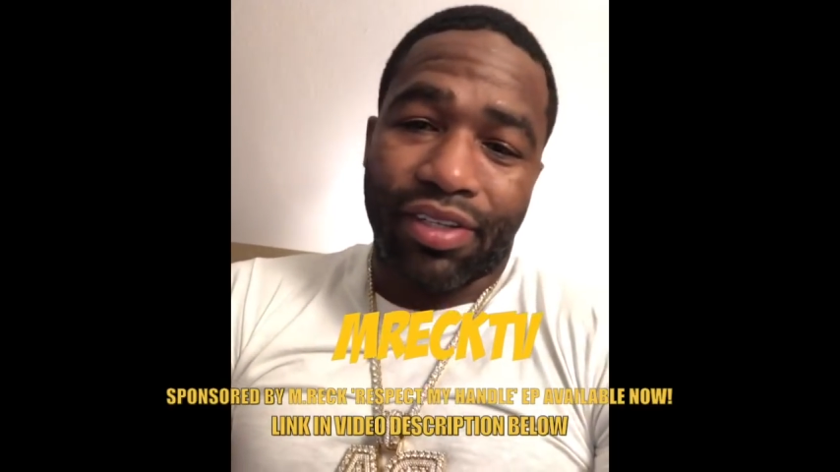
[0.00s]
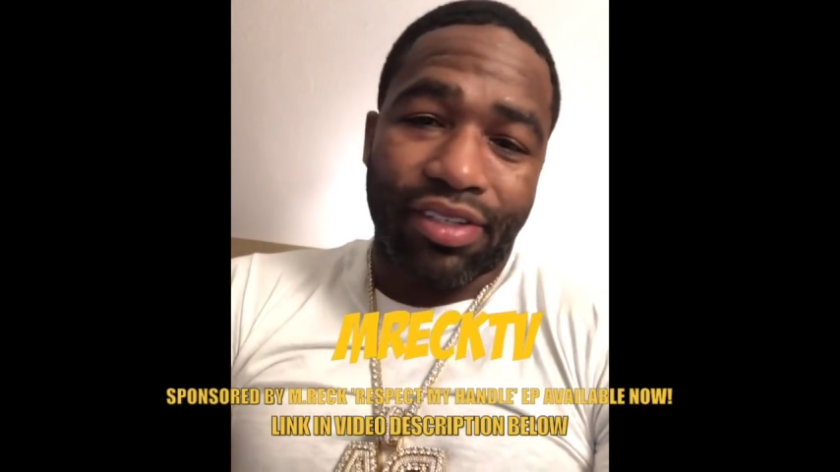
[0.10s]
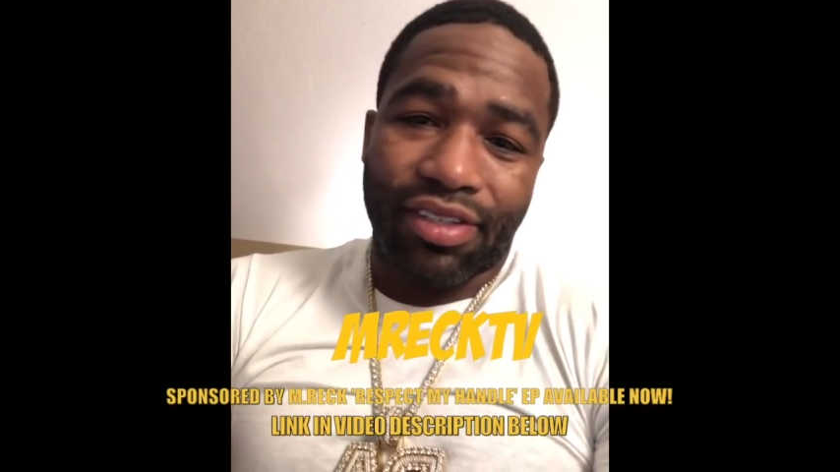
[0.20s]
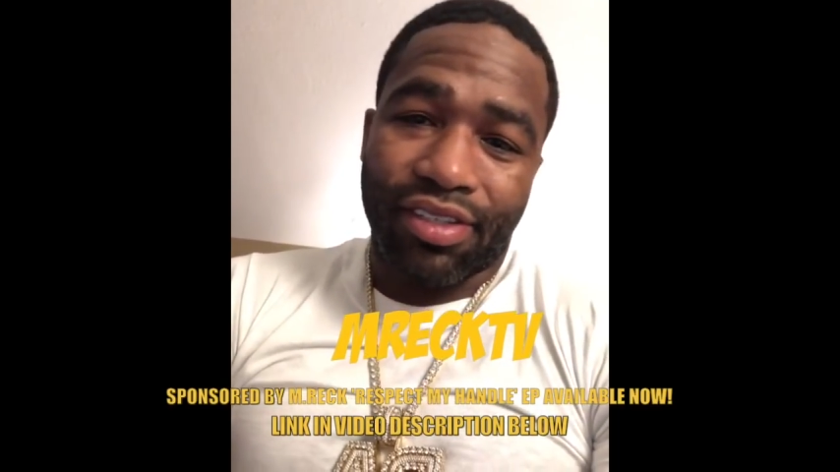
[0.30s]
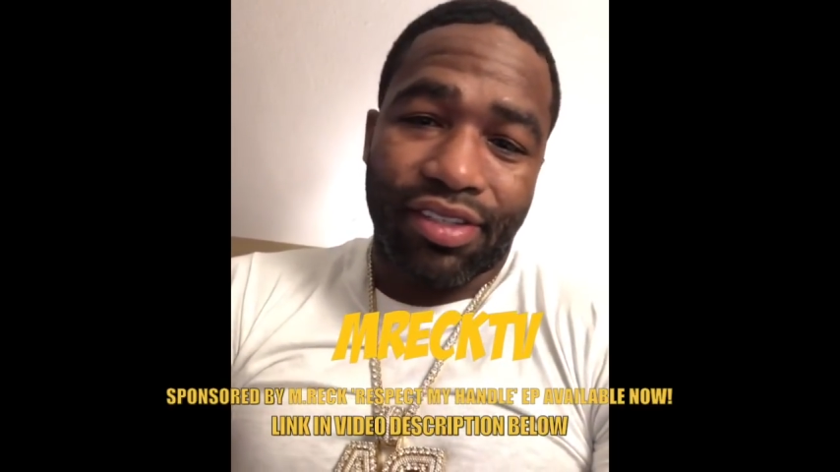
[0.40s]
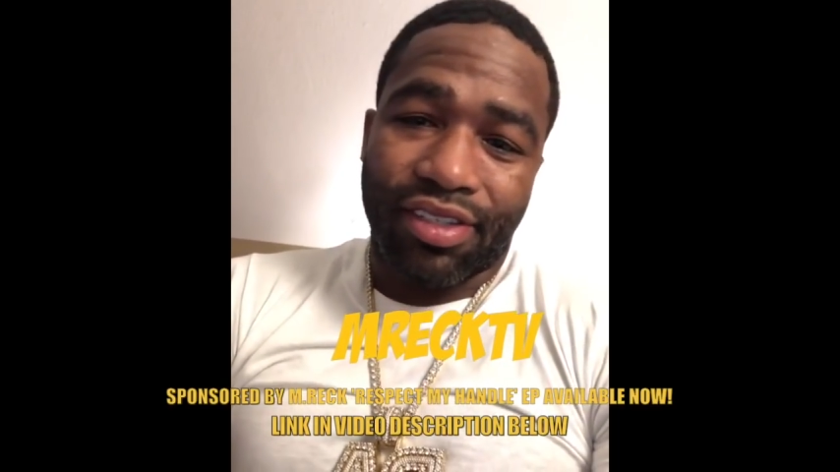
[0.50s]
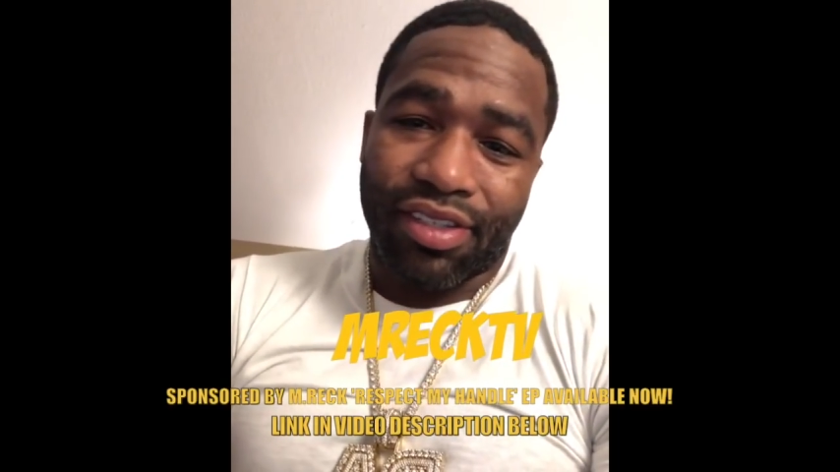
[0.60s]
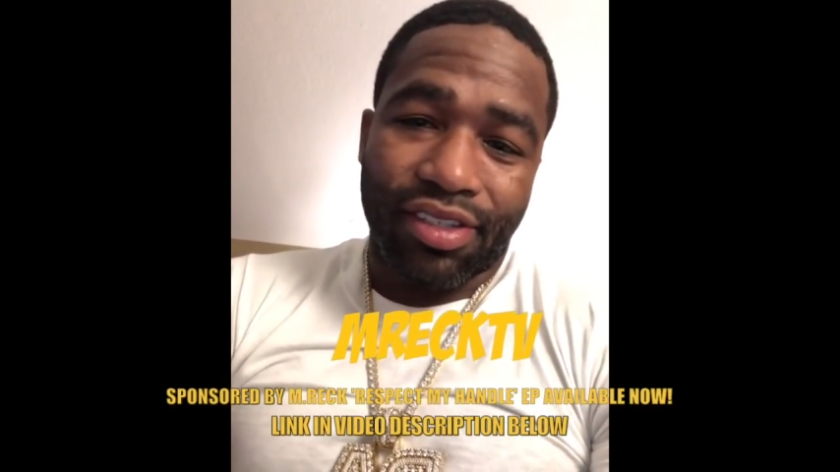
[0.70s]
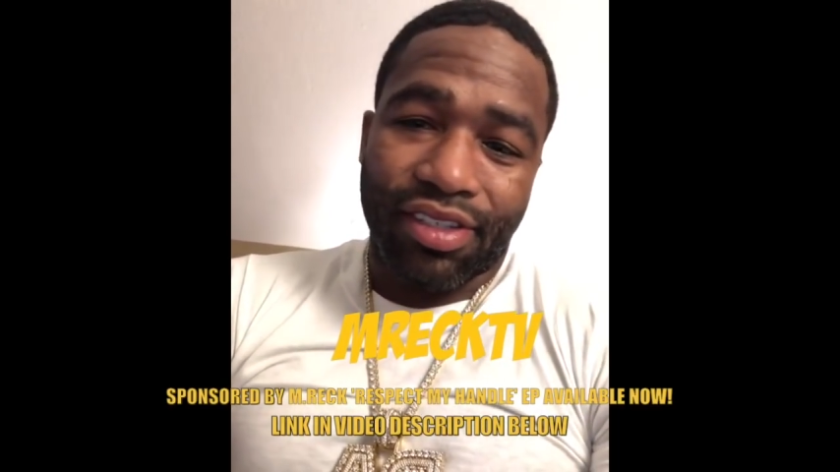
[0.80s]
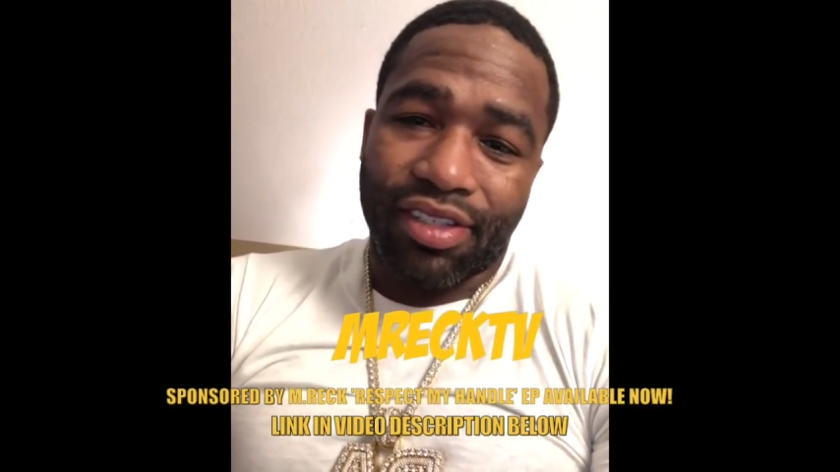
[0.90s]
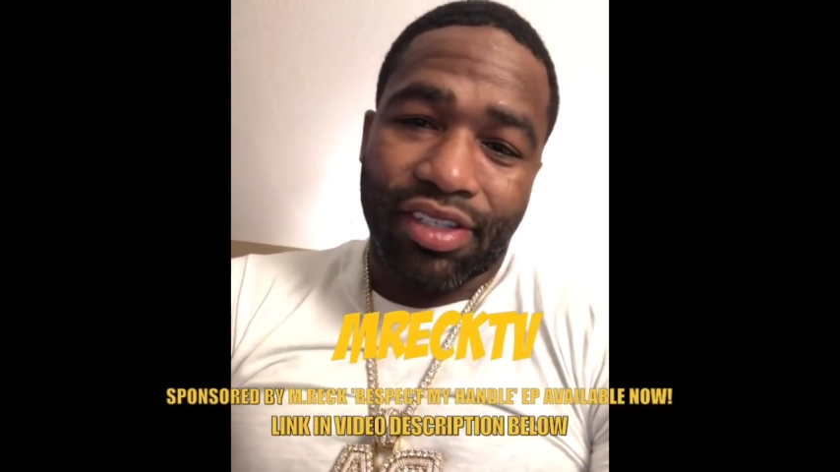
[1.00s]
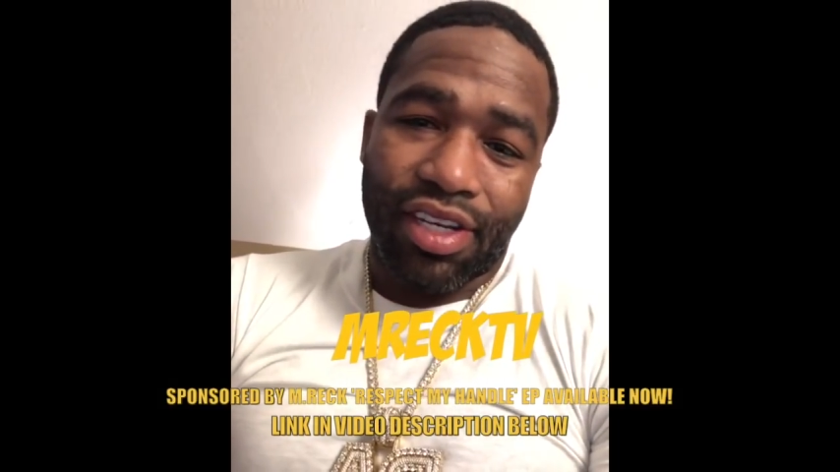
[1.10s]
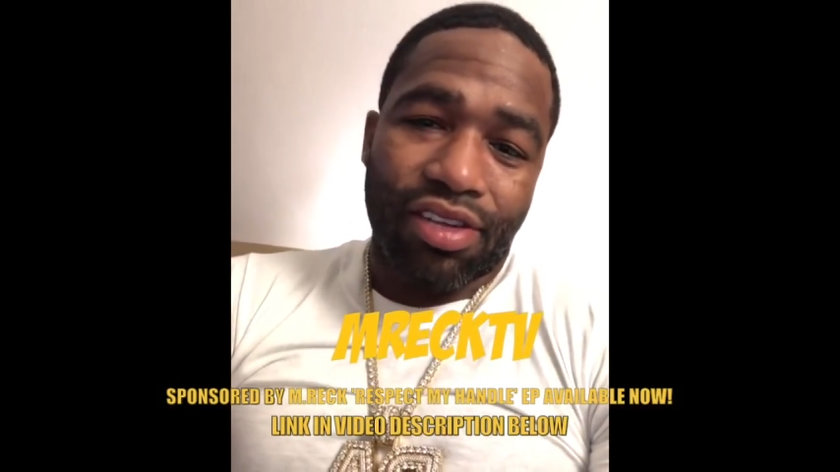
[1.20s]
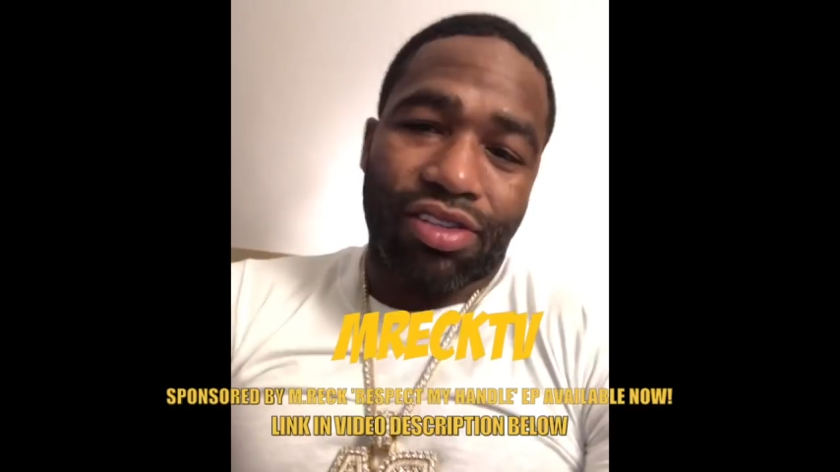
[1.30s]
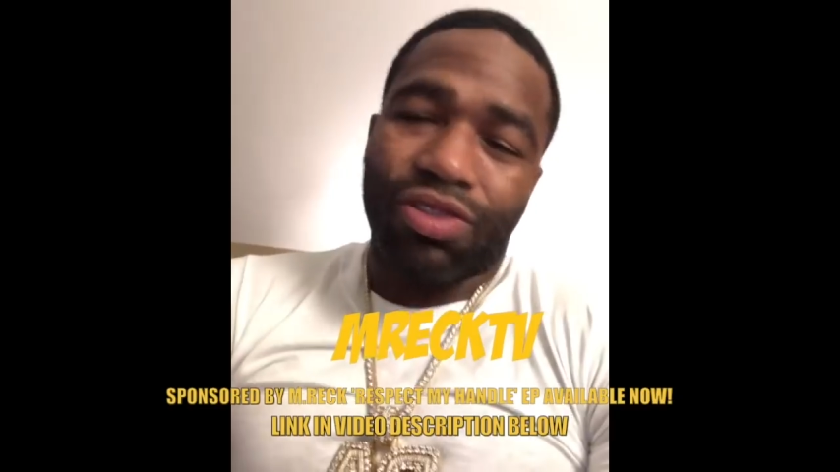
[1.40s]
man.
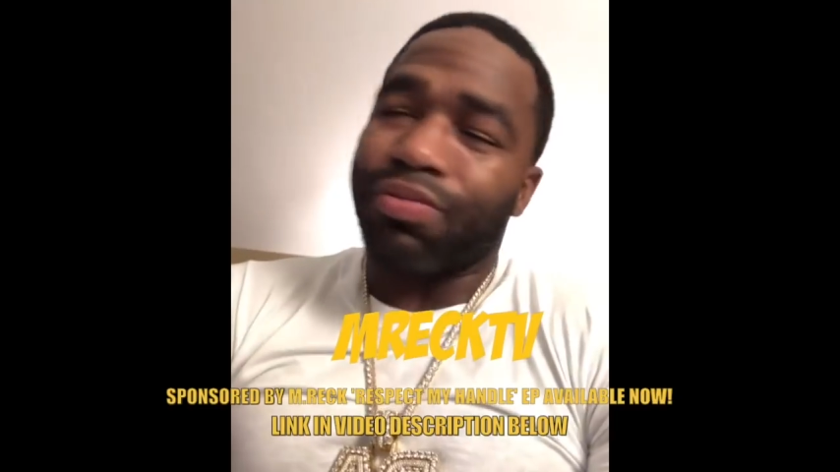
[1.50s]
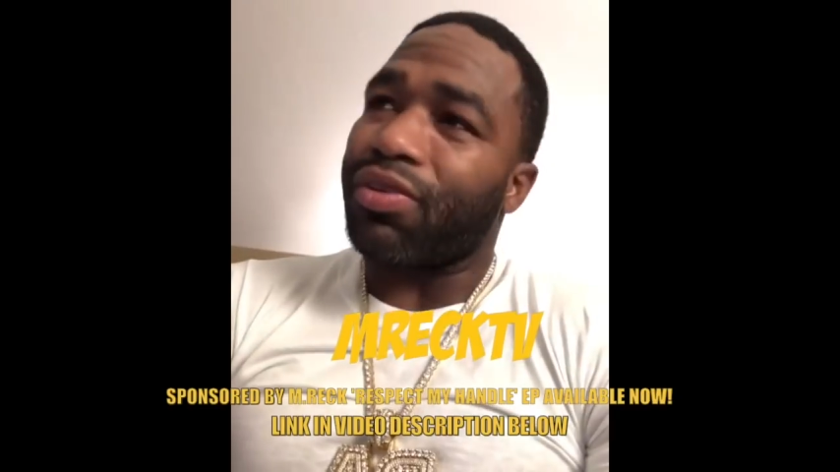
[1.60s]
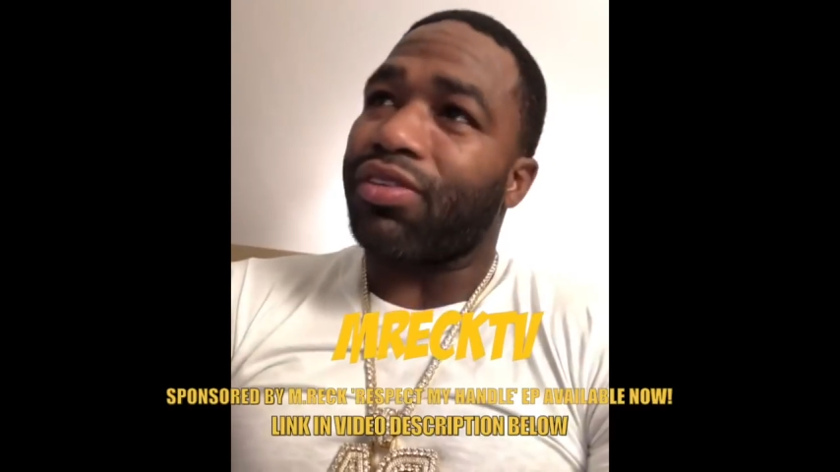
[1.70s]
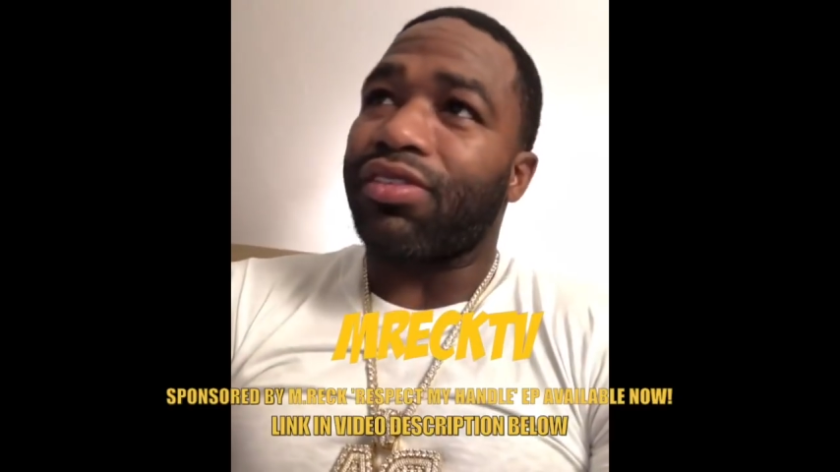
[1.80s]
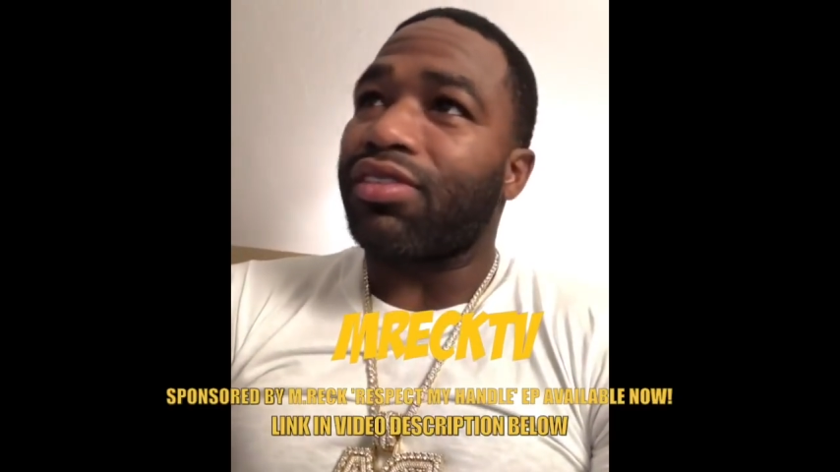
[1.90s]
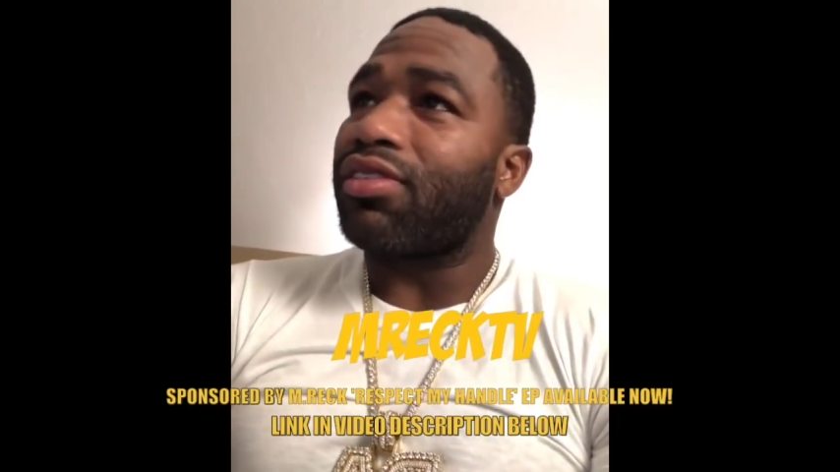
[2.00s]
Y'all stupid.